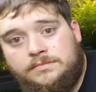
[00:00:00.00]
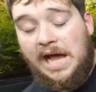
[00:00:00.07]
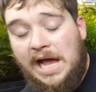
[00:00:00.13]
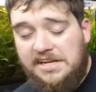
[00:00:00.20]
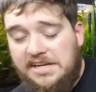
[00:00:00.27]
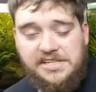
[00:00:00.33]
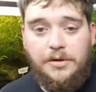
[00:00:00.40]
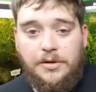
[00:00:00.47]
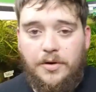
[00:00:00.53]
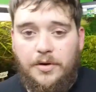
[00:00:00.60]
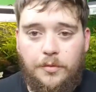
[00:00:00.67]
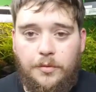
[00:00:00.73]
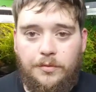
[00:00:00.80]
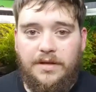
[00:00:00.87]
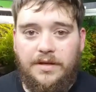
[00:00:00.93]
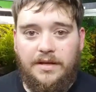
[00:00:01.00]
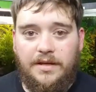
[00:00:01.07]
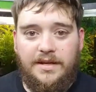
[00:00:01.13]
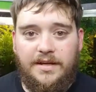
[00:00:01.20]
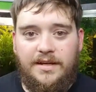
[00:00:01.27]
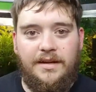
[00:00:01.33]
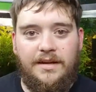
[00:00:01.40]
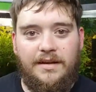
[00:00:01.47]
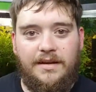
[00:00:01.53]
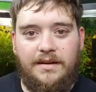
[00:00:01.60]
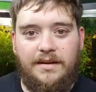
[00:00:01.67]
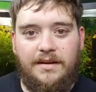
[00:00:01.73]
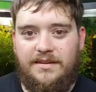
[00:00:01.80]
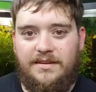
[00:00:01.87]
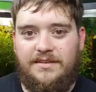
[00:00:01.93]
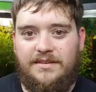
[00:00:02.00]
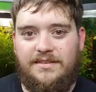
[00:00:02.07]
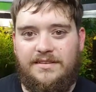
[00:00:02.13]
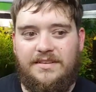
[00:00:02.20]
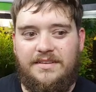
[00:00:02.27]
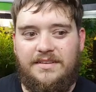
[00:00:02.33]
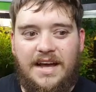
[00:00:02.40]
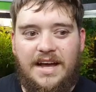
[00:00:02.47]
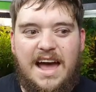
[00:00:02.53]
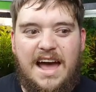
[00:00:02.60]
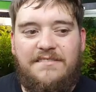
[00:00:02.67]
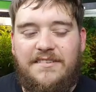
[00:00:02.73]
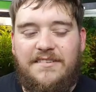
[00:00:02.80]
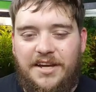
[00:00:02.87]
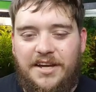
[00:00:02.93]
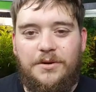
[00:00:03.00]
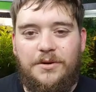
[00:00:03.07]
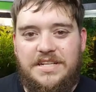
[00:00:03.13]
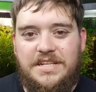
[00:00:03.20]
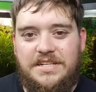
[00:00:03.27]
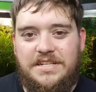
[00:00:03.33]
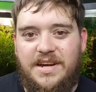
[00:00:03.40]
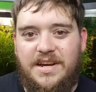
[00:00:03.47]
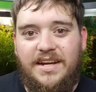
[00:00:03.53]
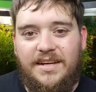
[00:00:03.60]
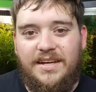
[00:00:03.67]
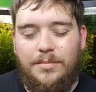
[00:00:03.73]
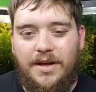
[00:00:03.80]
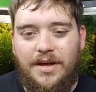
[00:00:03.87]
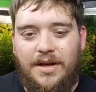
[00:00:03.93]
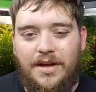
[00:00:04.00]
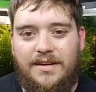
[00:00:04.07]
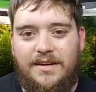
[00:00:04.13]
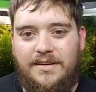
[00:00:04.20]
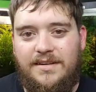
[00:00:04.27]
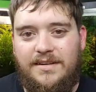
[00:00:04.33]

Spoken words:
I still don't. I haven't killed as many, but